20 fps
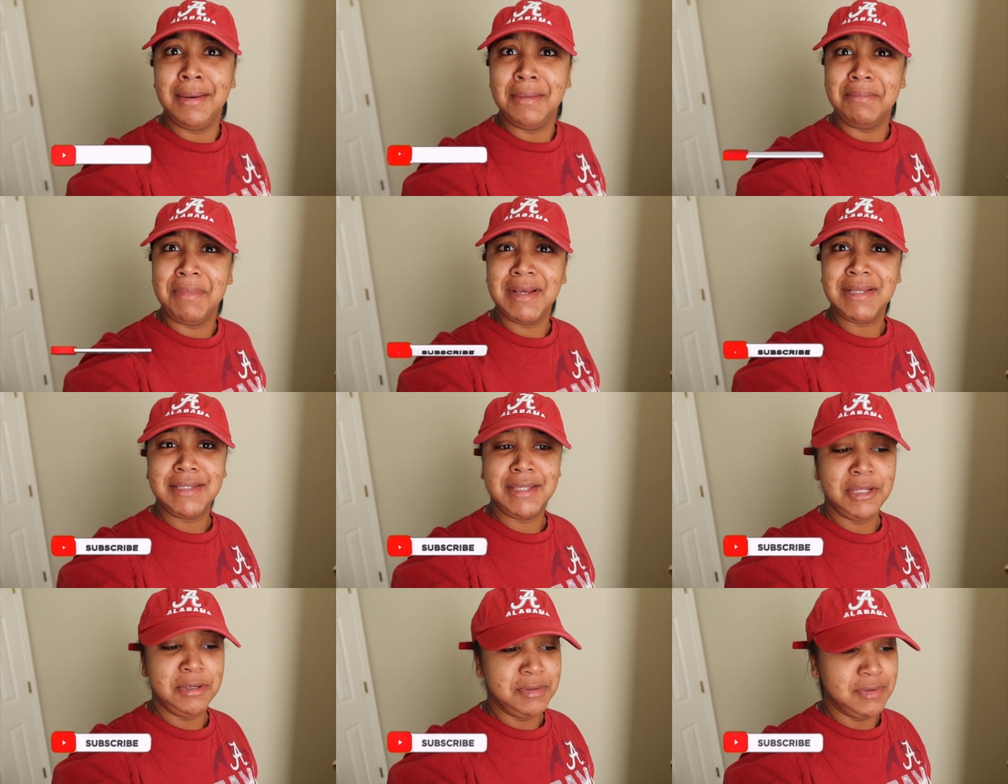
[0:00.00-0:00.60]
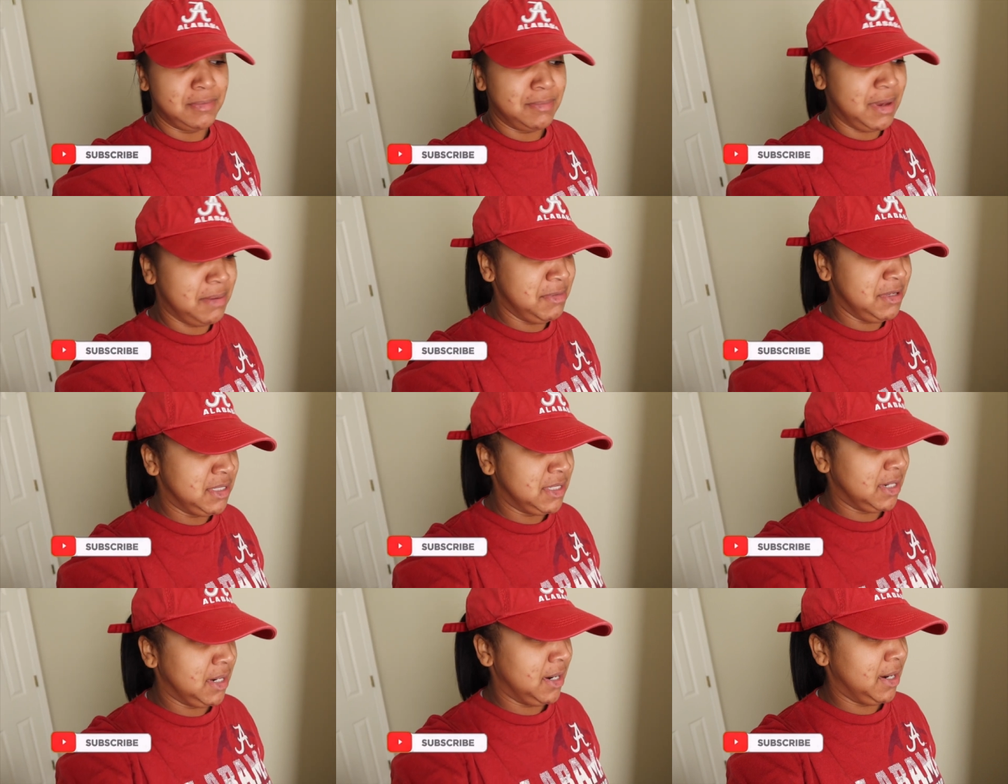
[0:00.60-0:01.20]
my steps have made
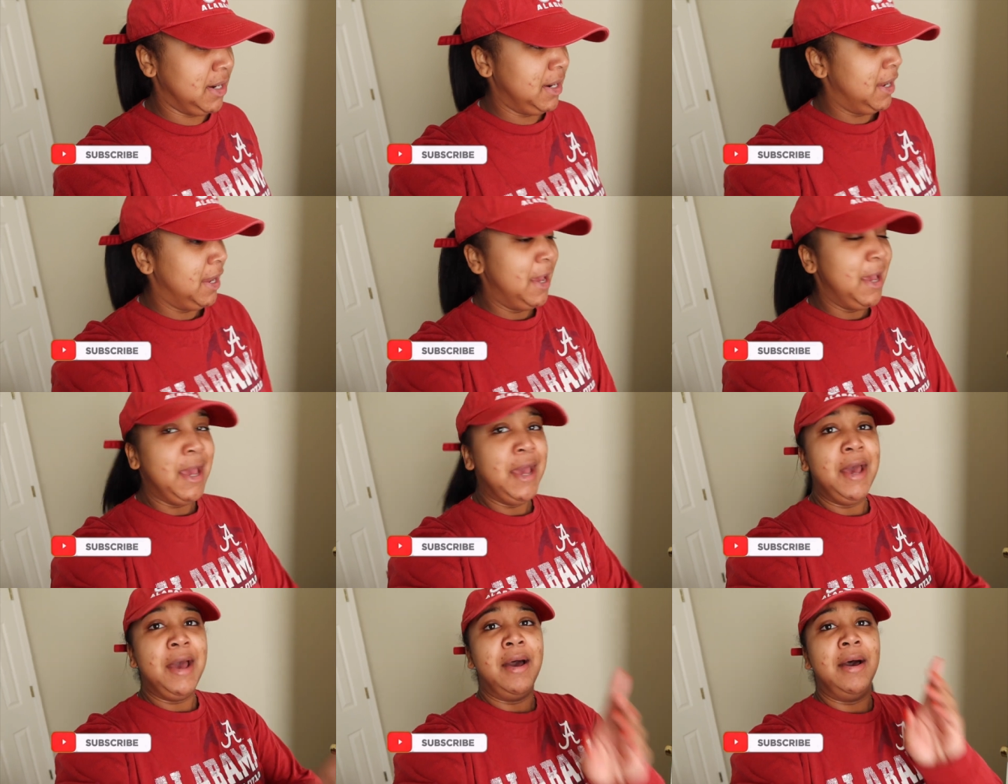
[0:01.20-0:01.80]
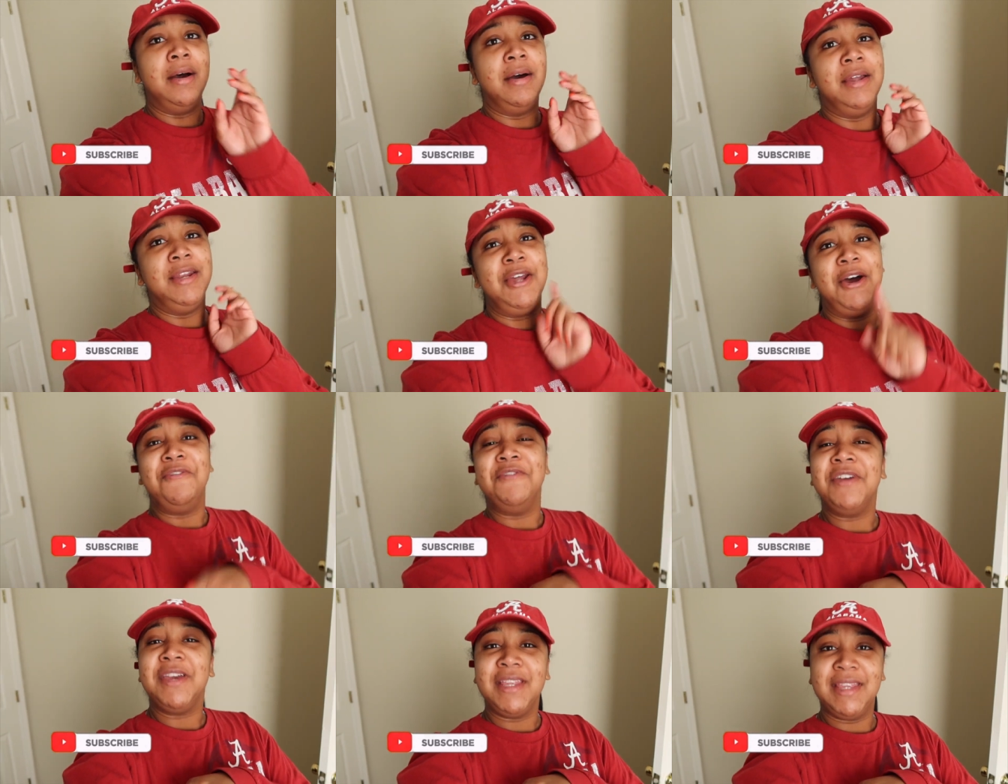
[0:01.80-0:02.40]
me tired uh,
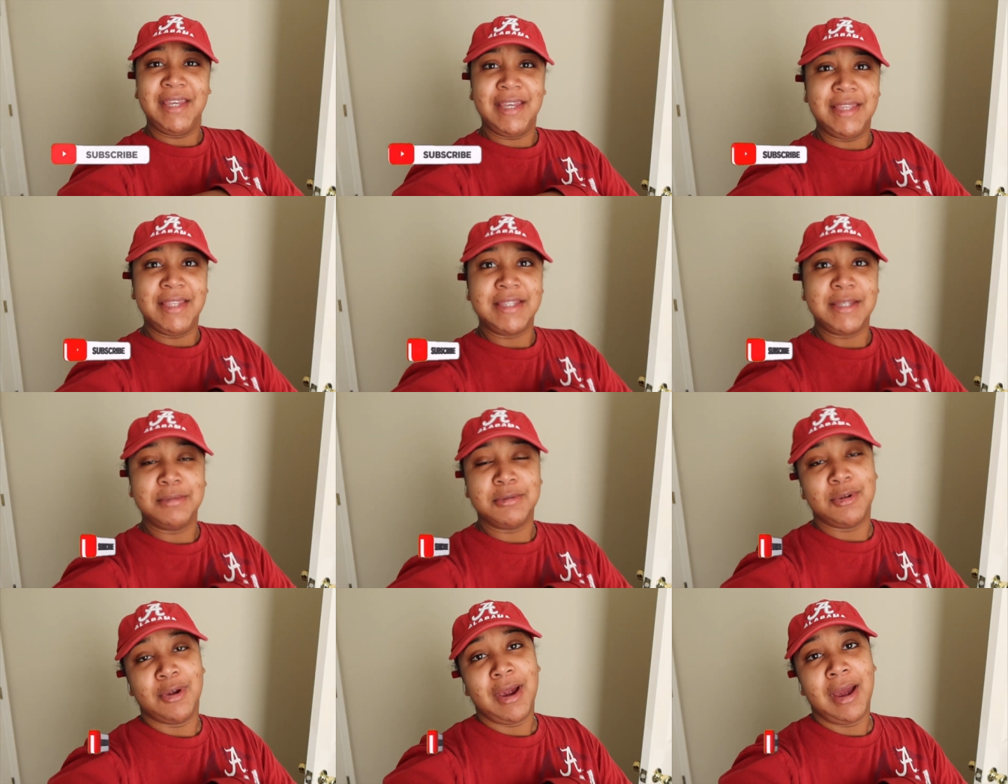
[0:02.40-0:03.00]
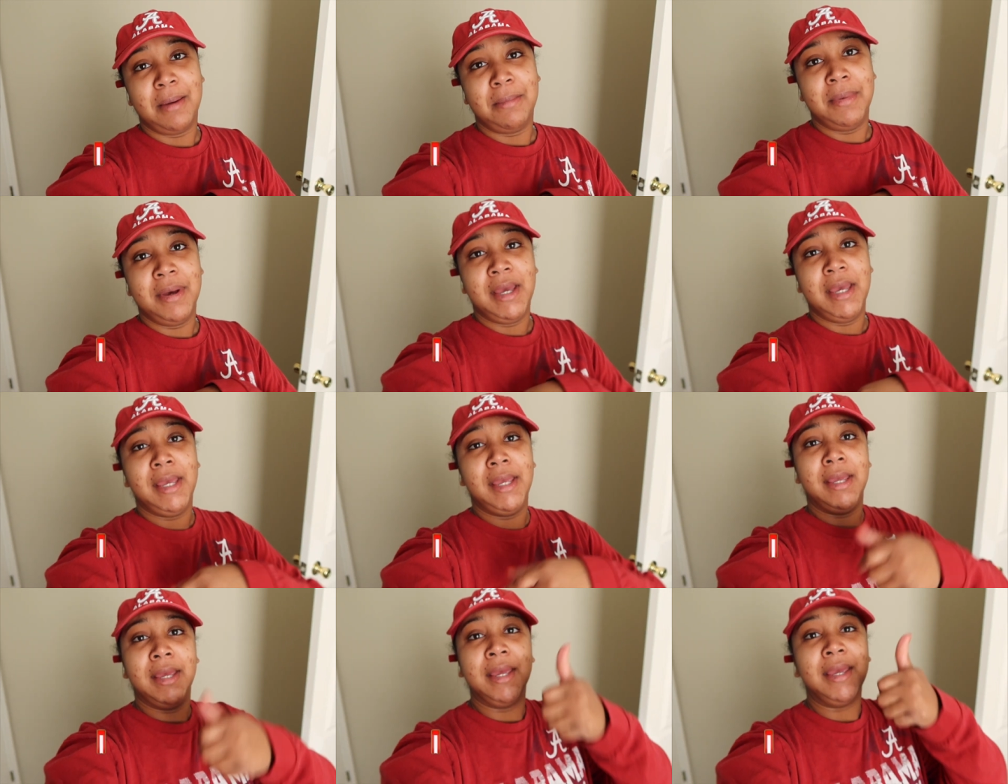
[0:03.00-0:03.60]
don't forget to hit the subscribe
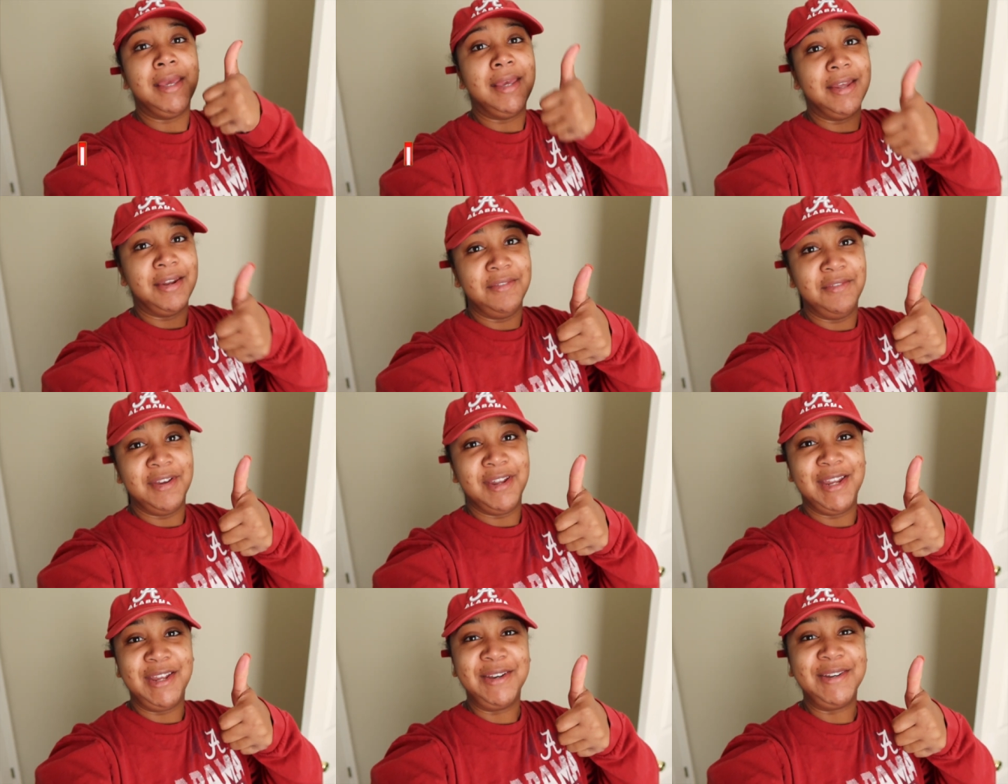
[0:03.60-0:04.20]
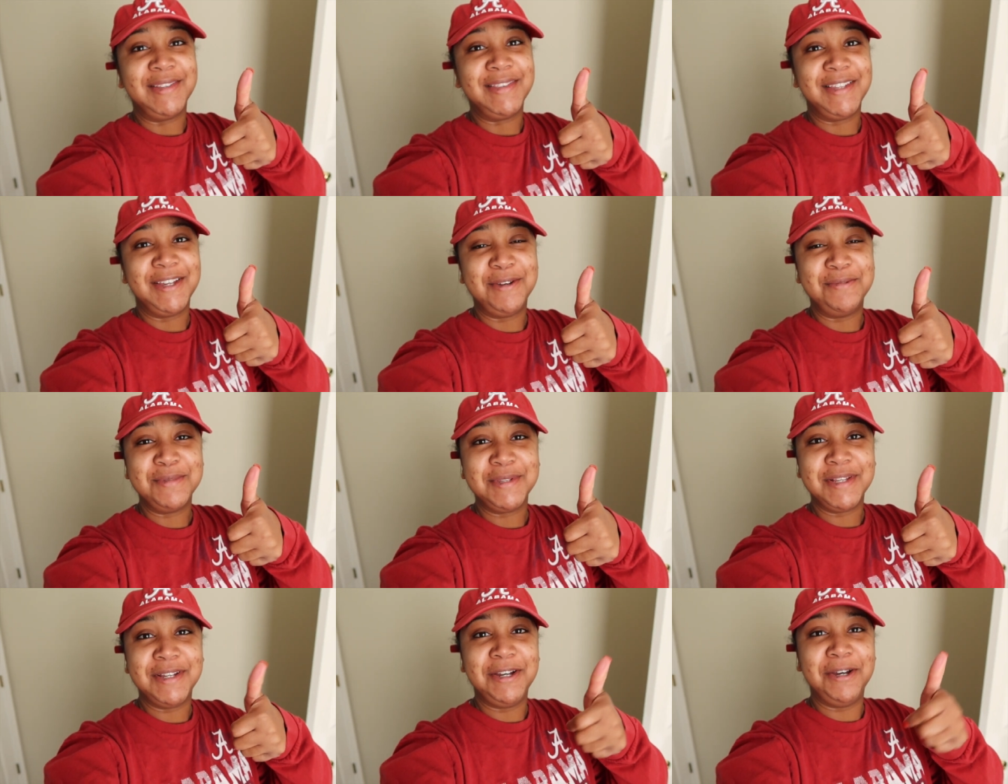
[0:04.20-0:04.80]
button get a video
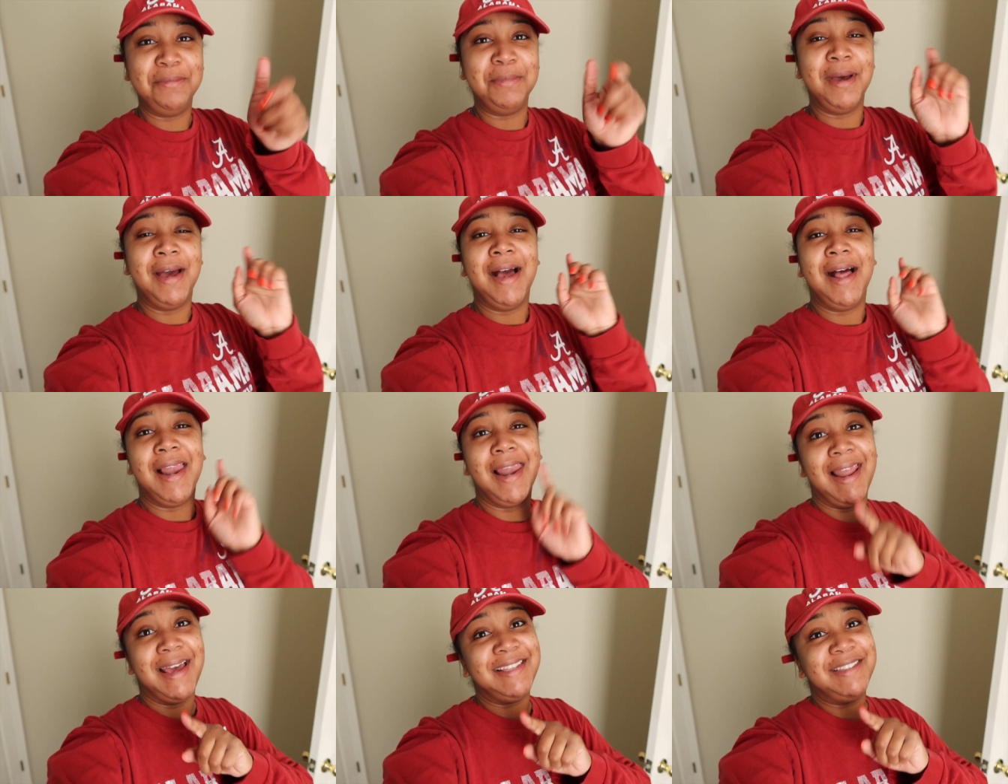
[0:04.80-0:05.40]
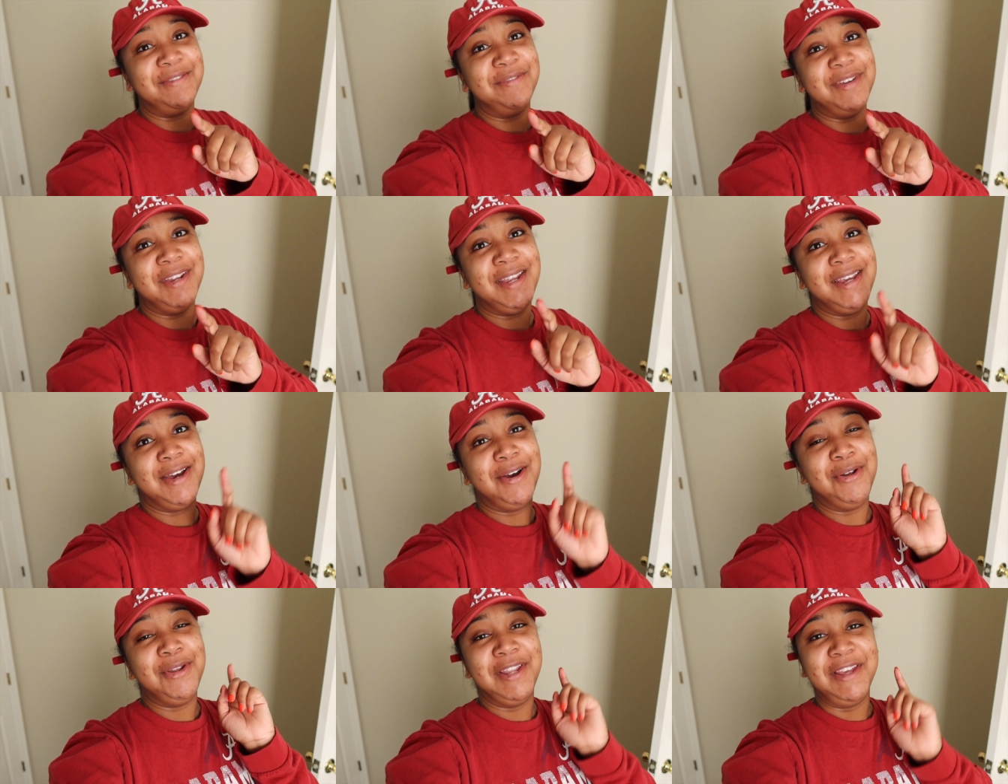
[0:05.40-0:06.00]
thumbs up like the
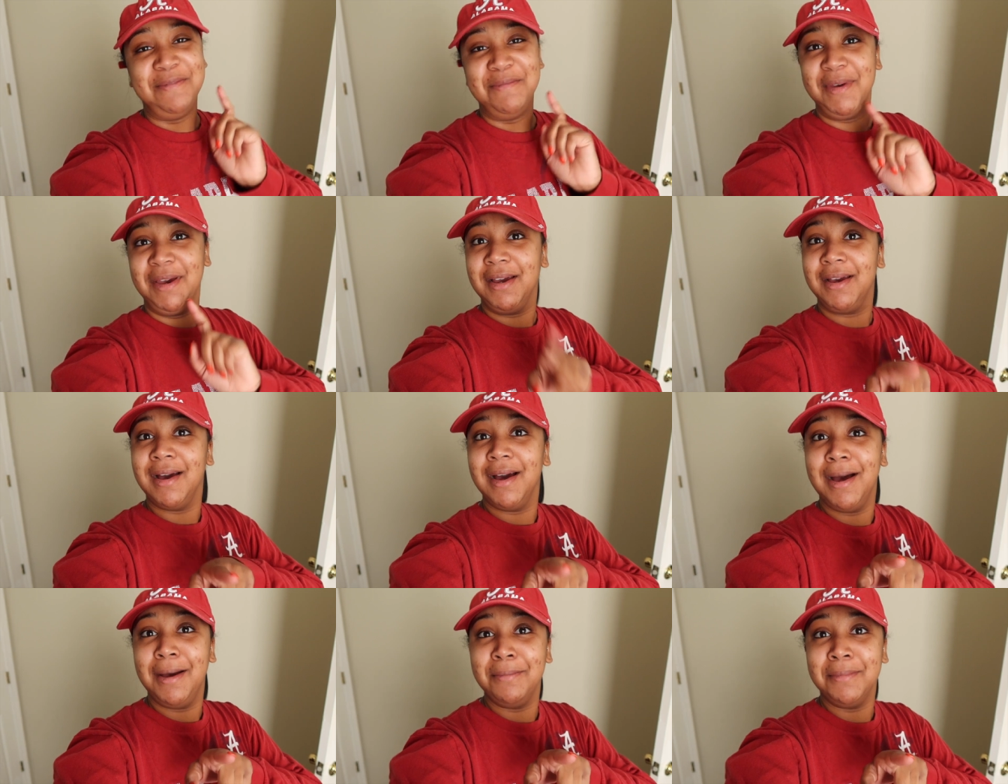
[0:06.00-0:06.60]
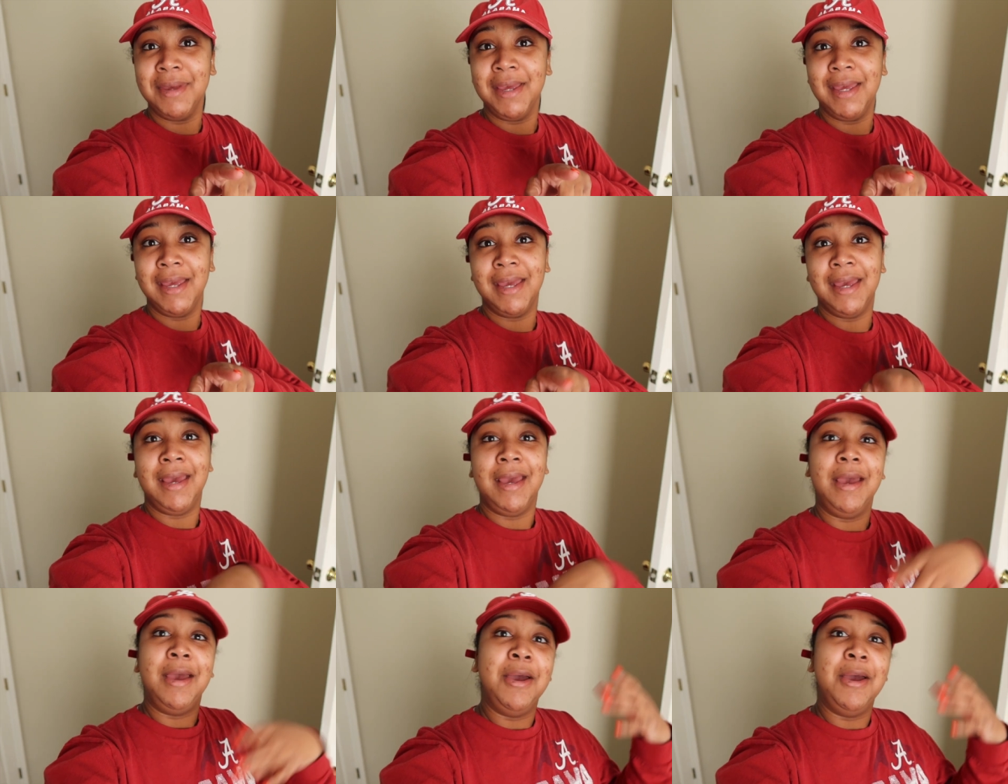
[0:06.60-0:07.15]
video leave me a comment